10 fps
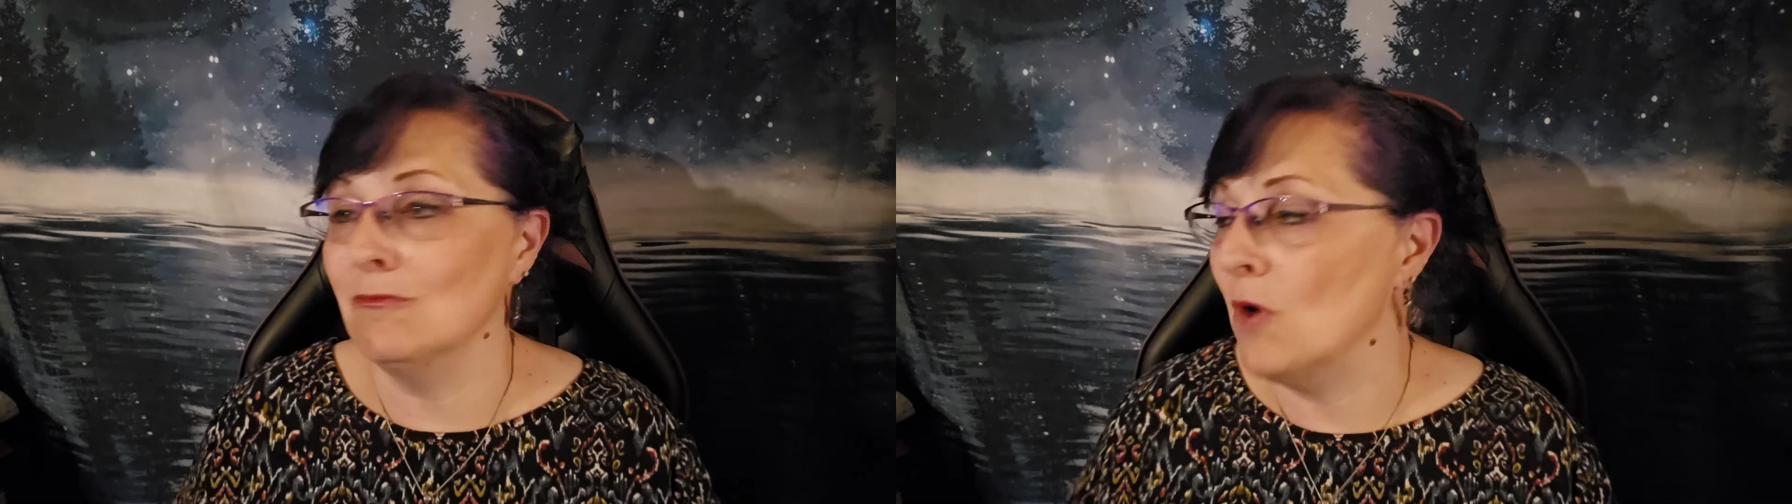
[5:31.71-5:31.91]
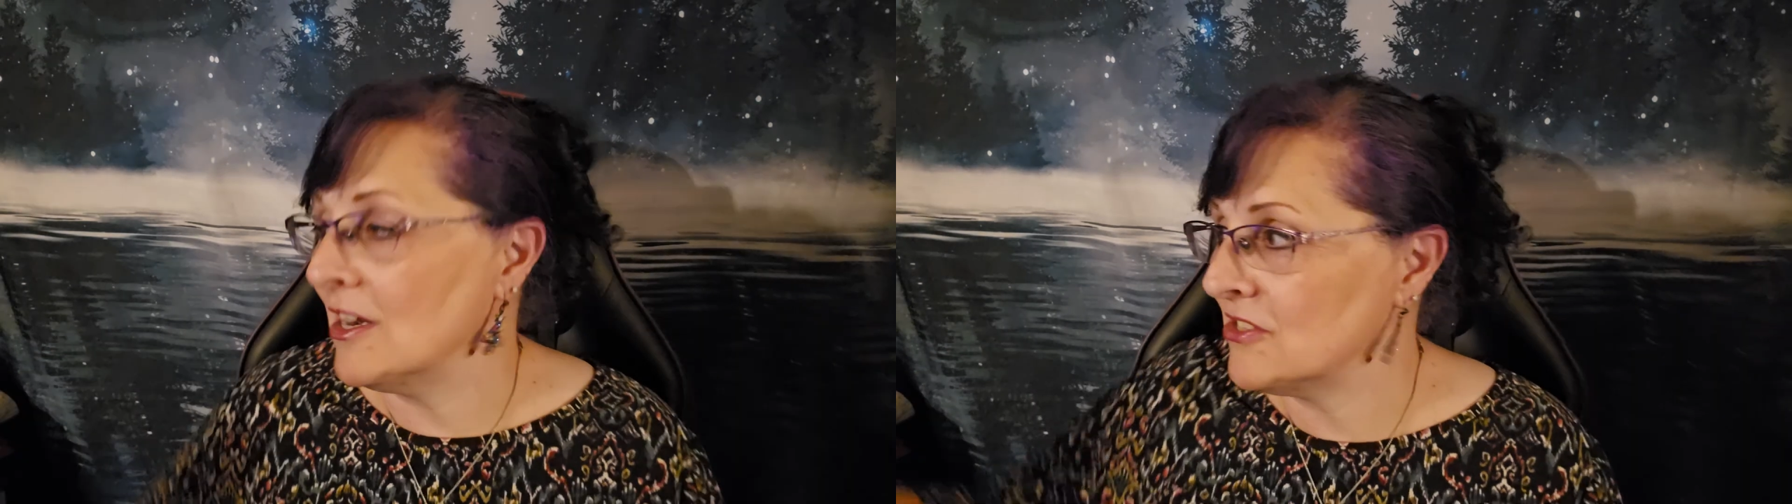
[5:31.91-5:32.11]

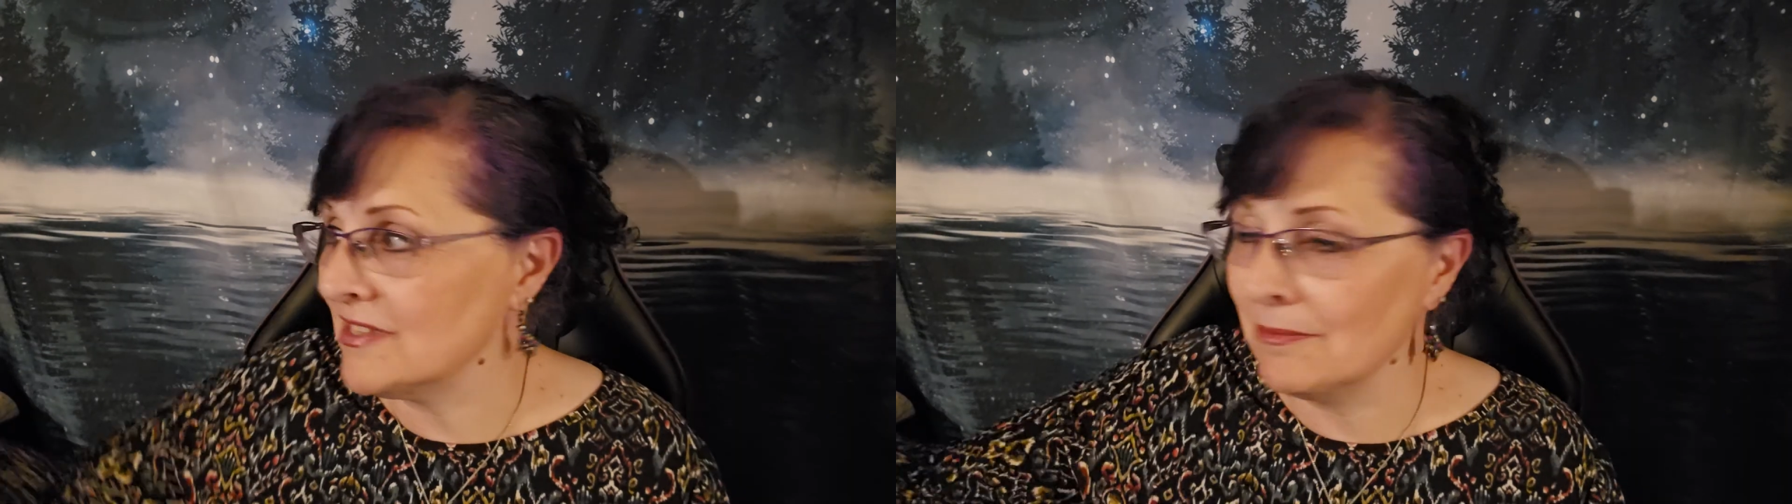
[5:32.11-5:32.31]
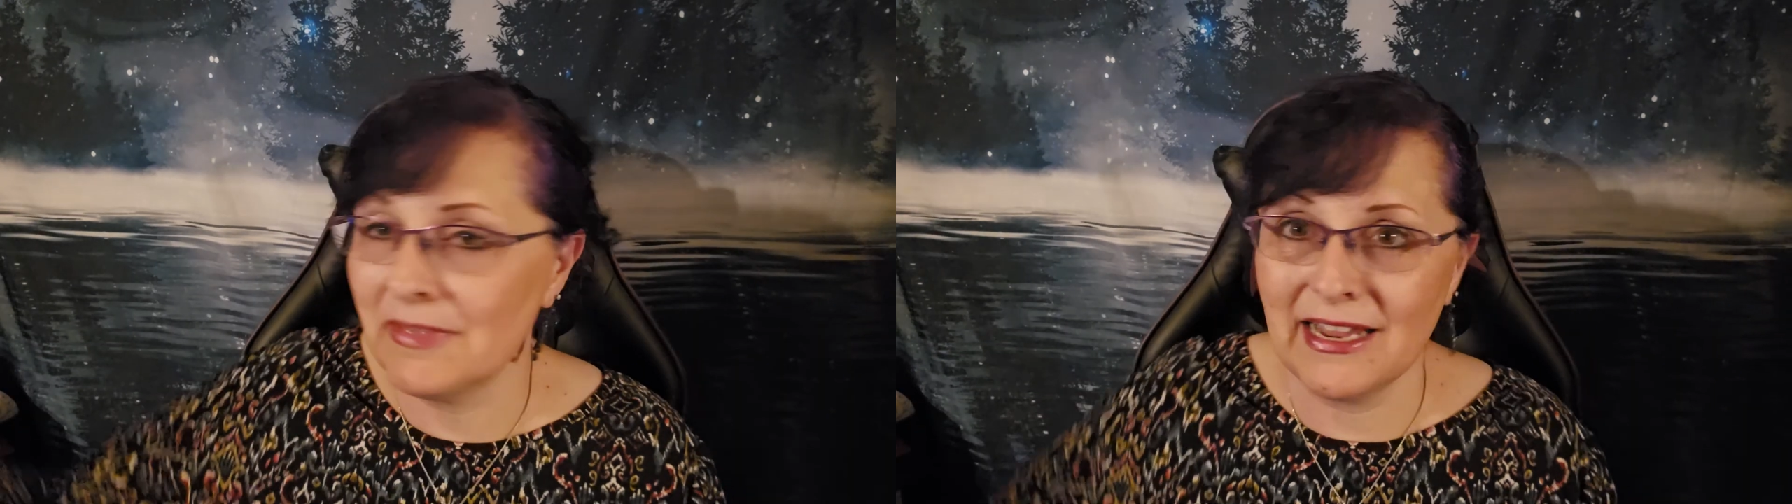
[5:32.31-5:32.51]
and watch
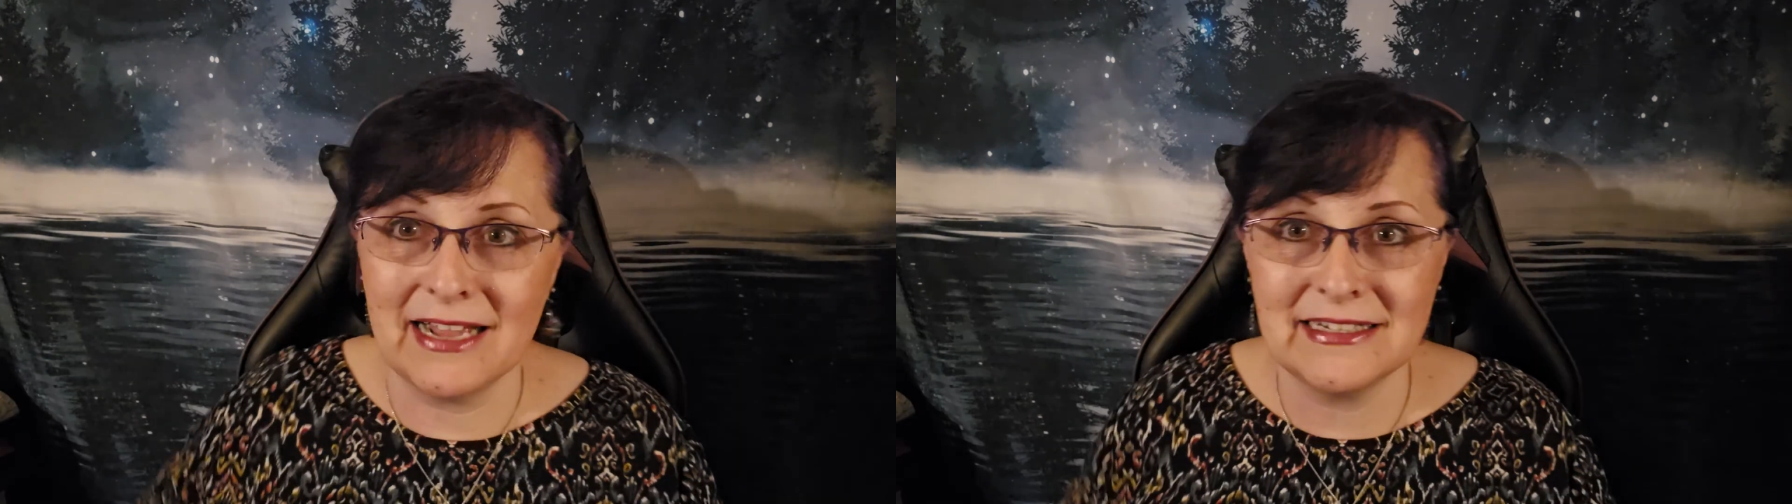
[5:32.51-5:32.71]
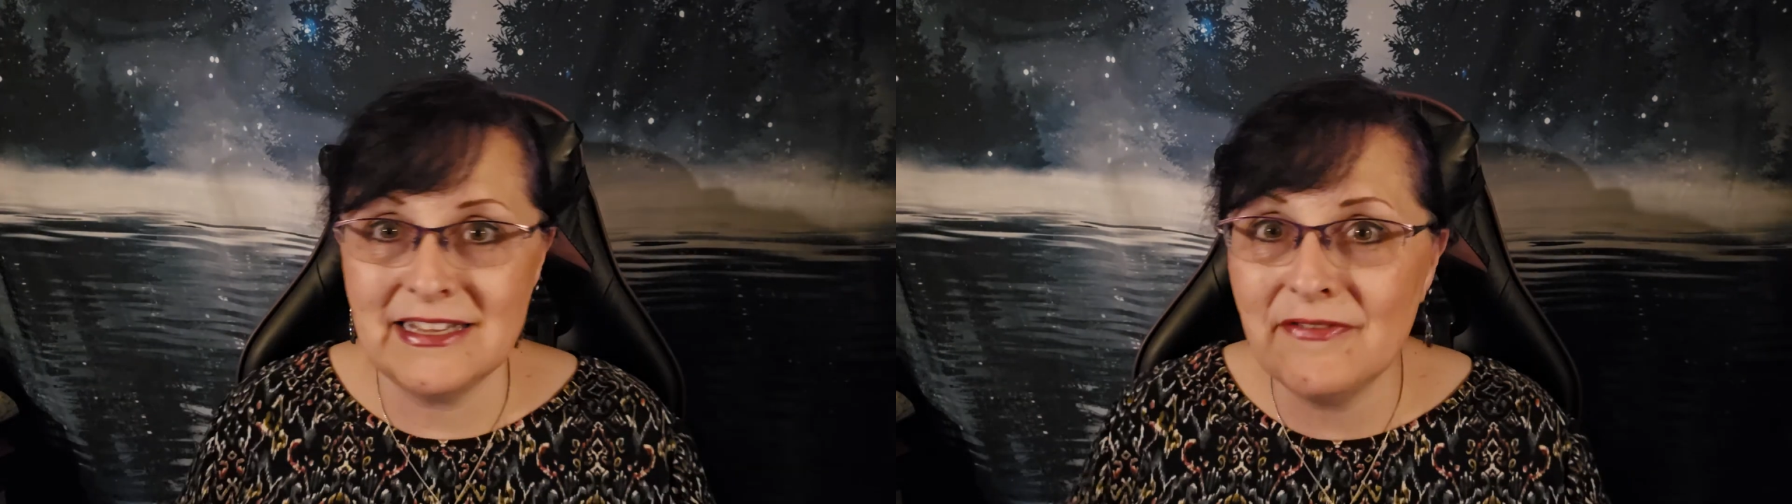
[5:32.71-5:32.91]

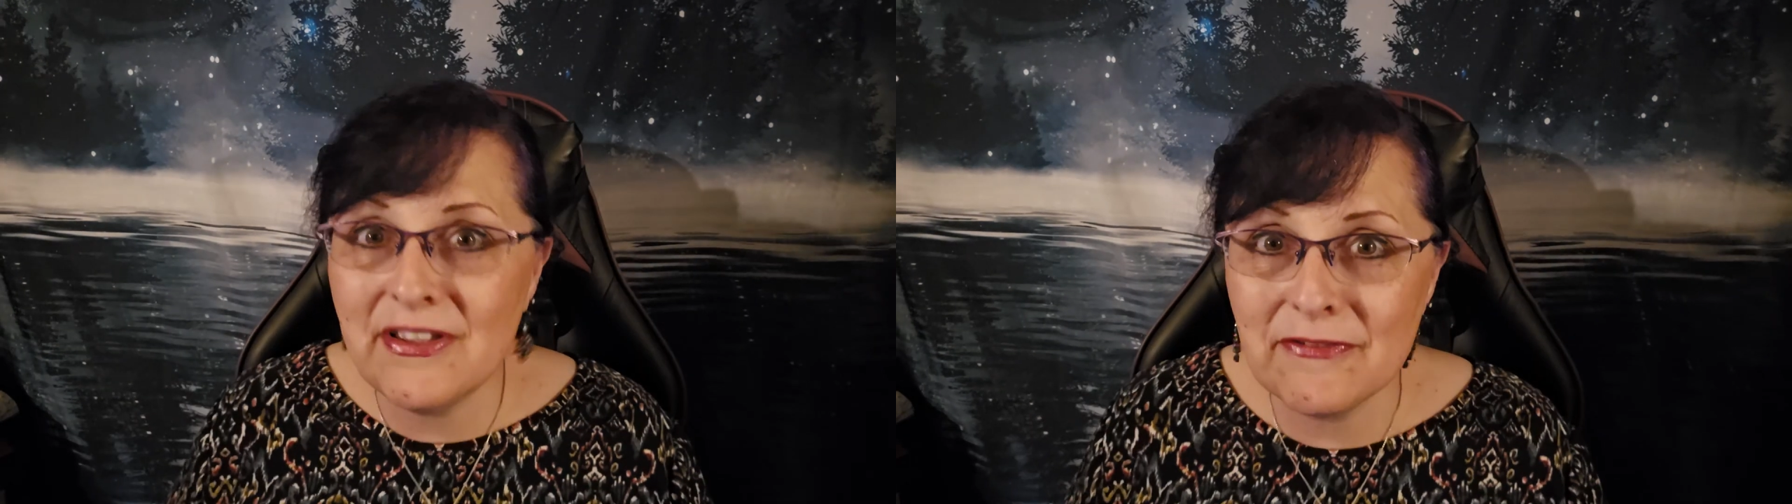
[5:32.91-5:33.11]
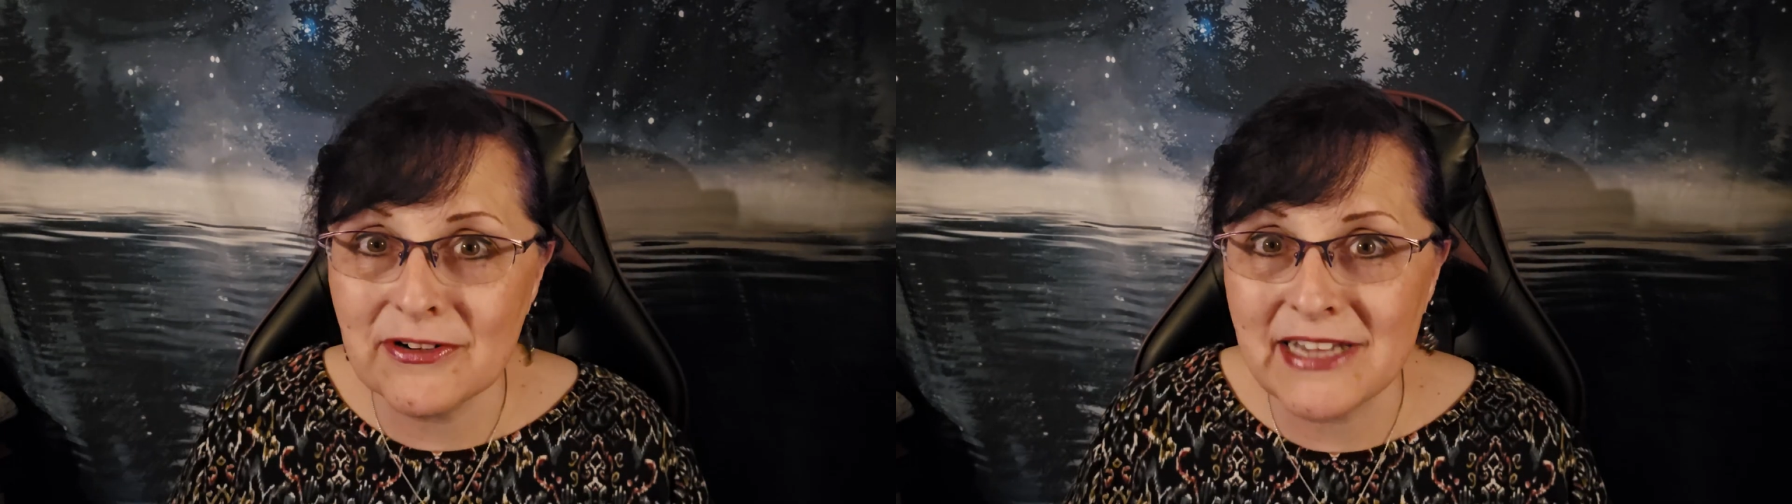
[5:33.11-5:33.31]
something on
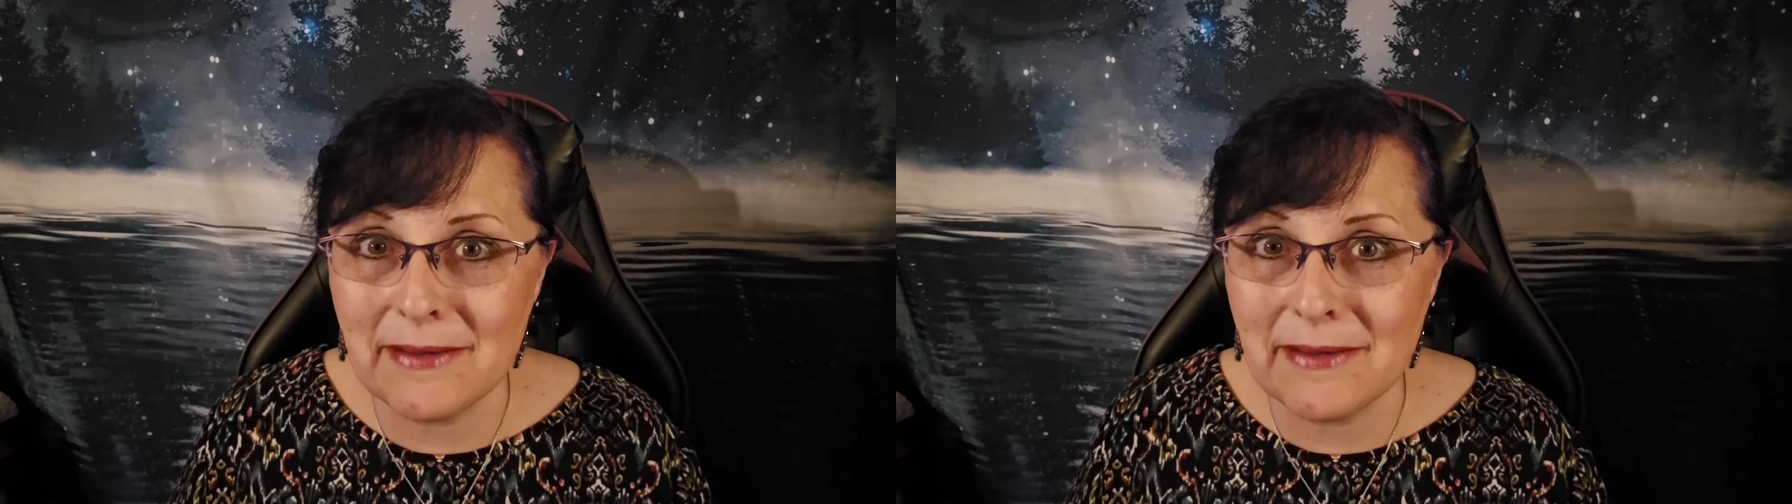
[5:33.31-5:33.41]
TV for